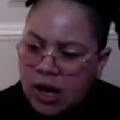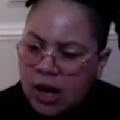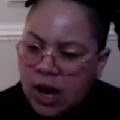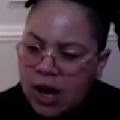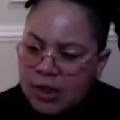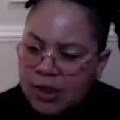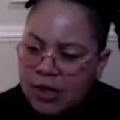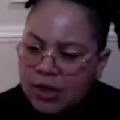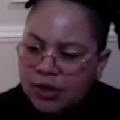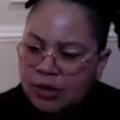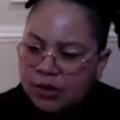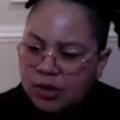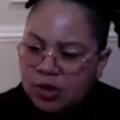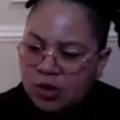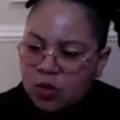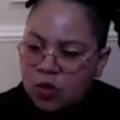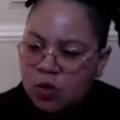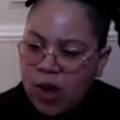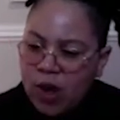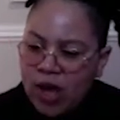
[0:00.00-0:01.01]
I think there's
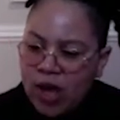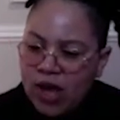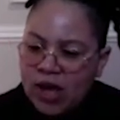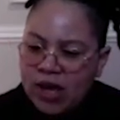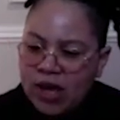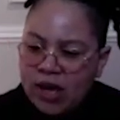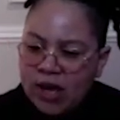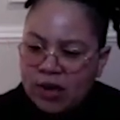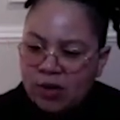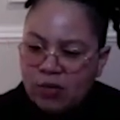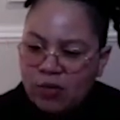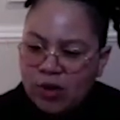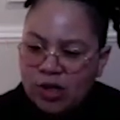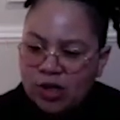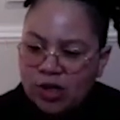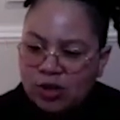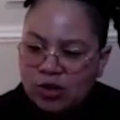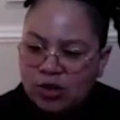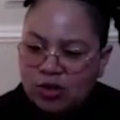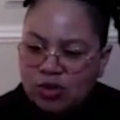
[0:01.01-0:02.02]
a way in
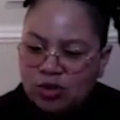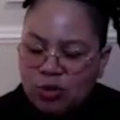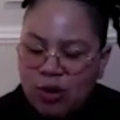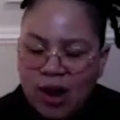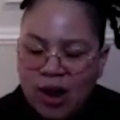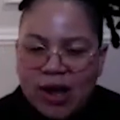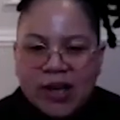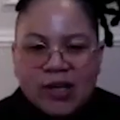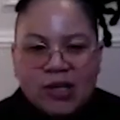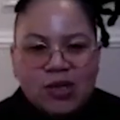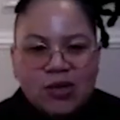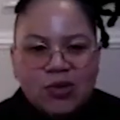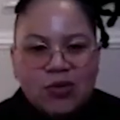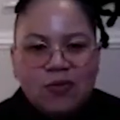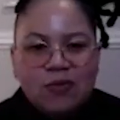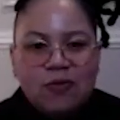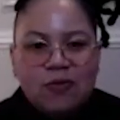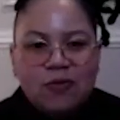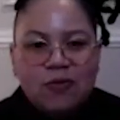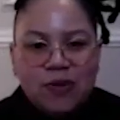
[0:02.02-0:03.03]
which they're trying
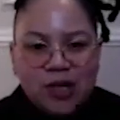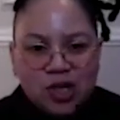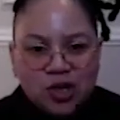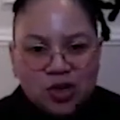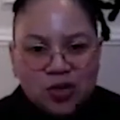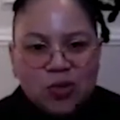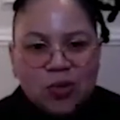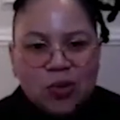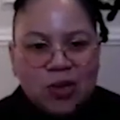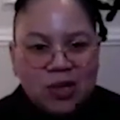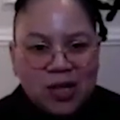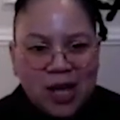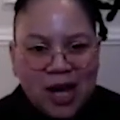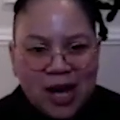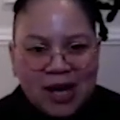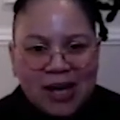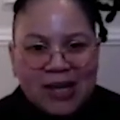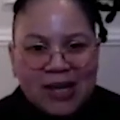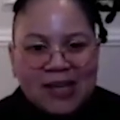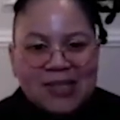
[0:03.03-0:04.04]
to
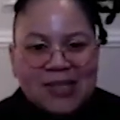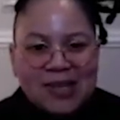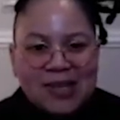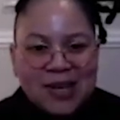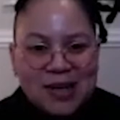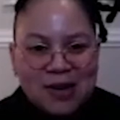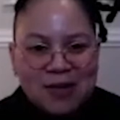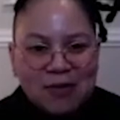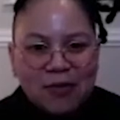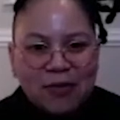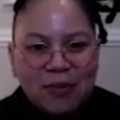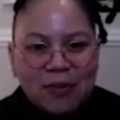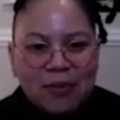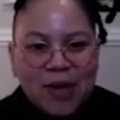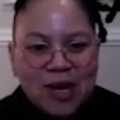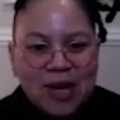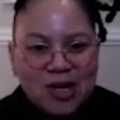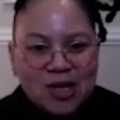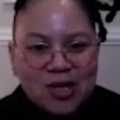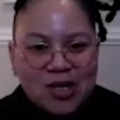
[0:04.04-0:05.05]
visualize
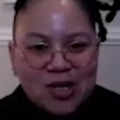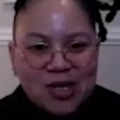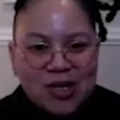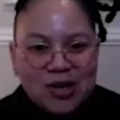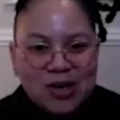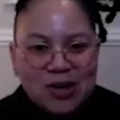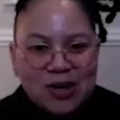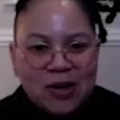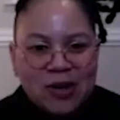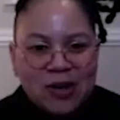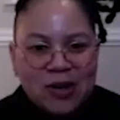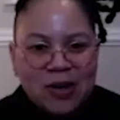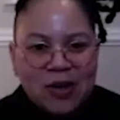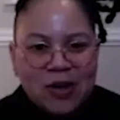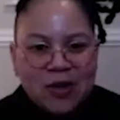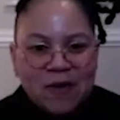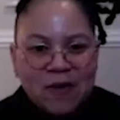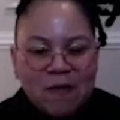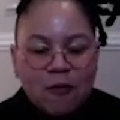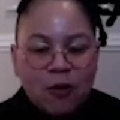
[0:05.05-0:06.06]
information
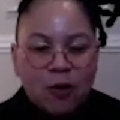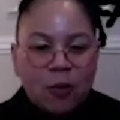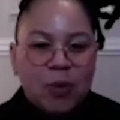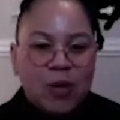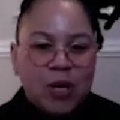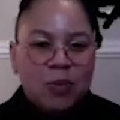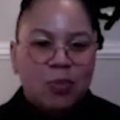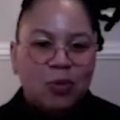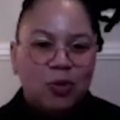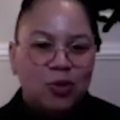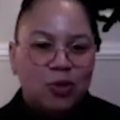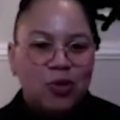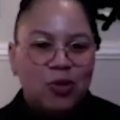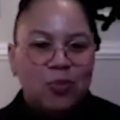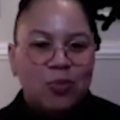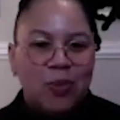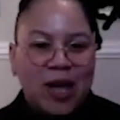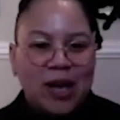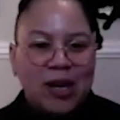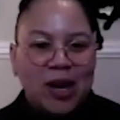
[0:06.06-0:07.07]
for people who
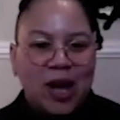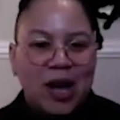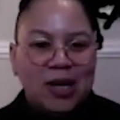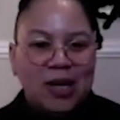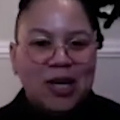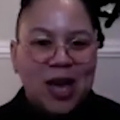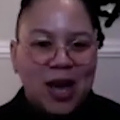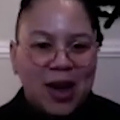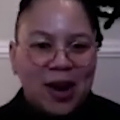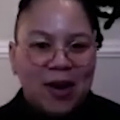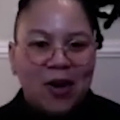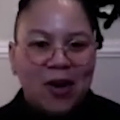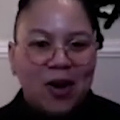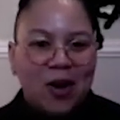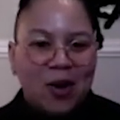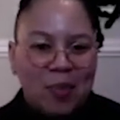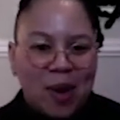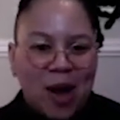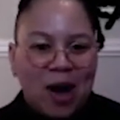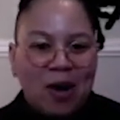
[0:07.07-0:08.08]
might not care
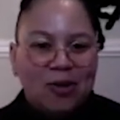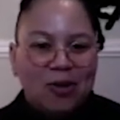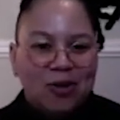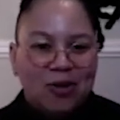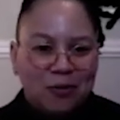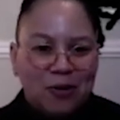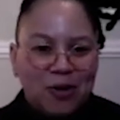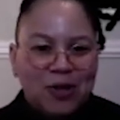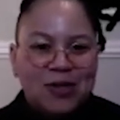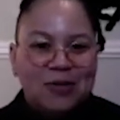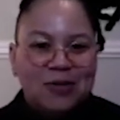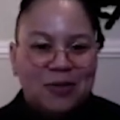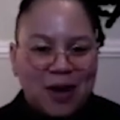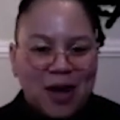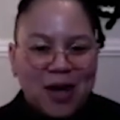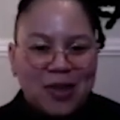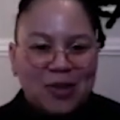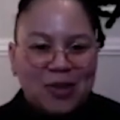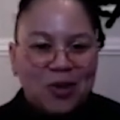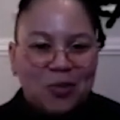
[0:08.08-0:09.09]
about
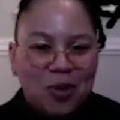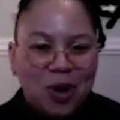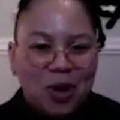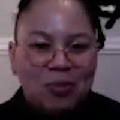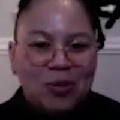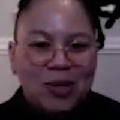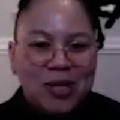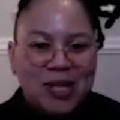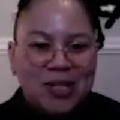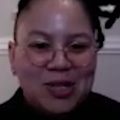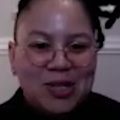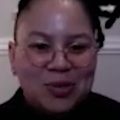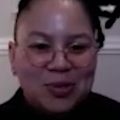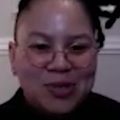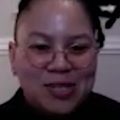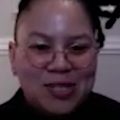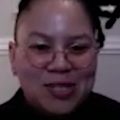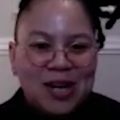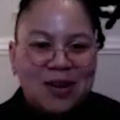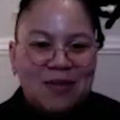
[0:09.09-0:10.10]
diversifying their workplace. So
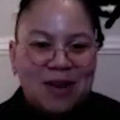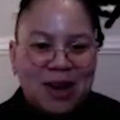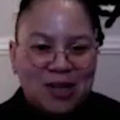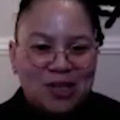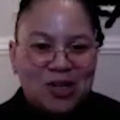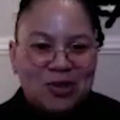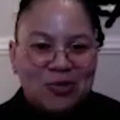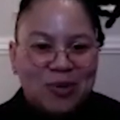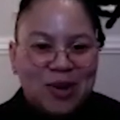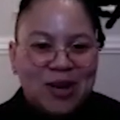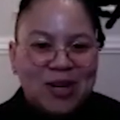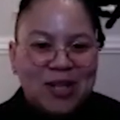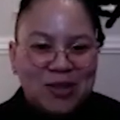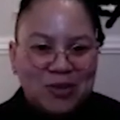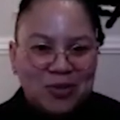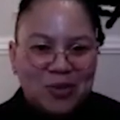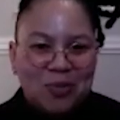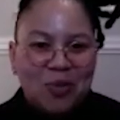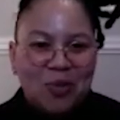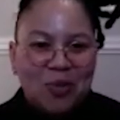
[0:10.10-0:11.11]
instead of actually reading
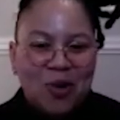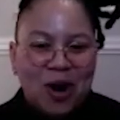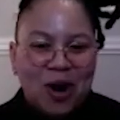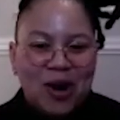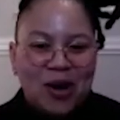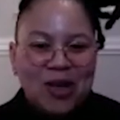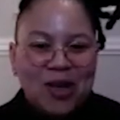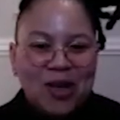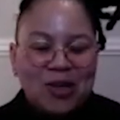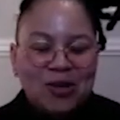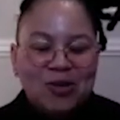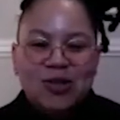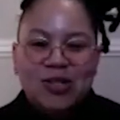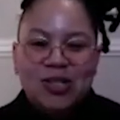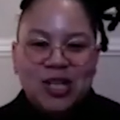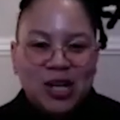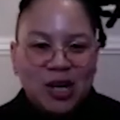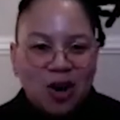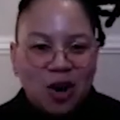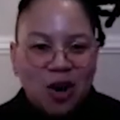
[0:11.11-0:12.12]
the report, you
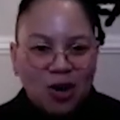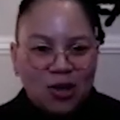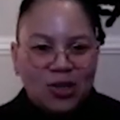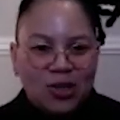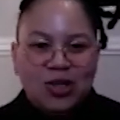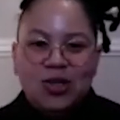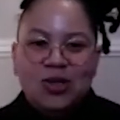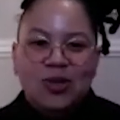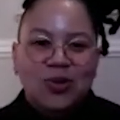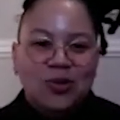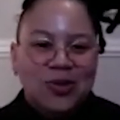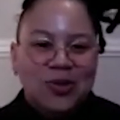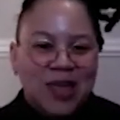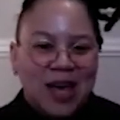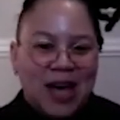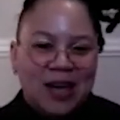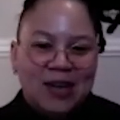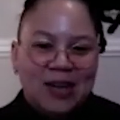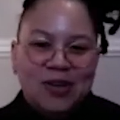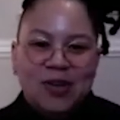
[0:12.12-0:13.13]
just get a cartoon
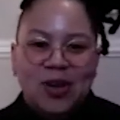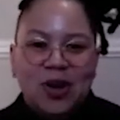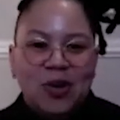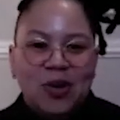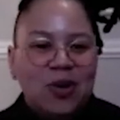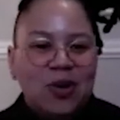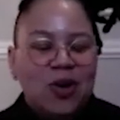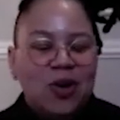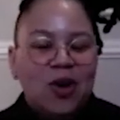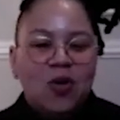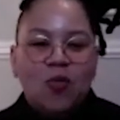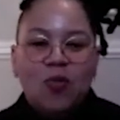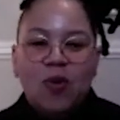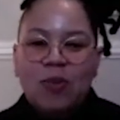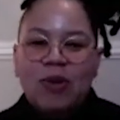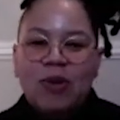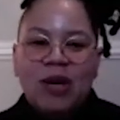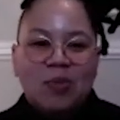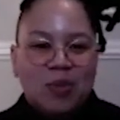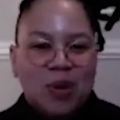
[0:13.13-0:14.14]
that, you know,
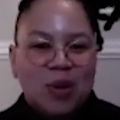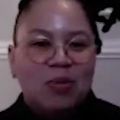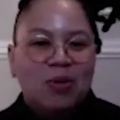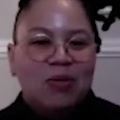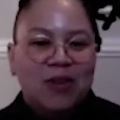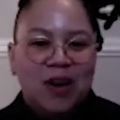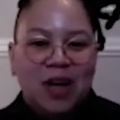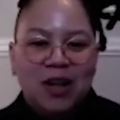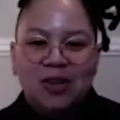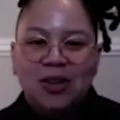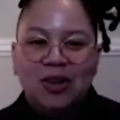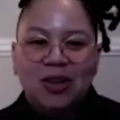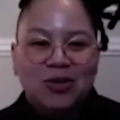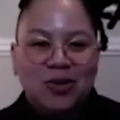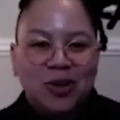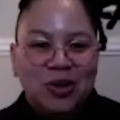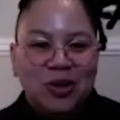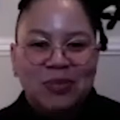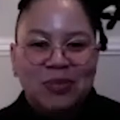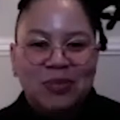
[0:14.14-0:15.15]
women and people of color are
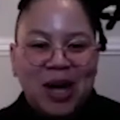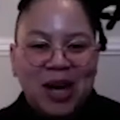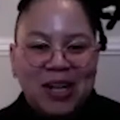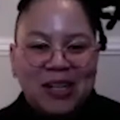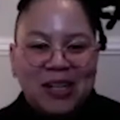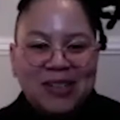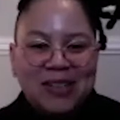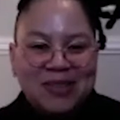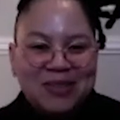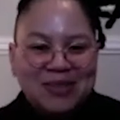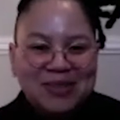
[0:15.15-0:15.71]
trailing behind.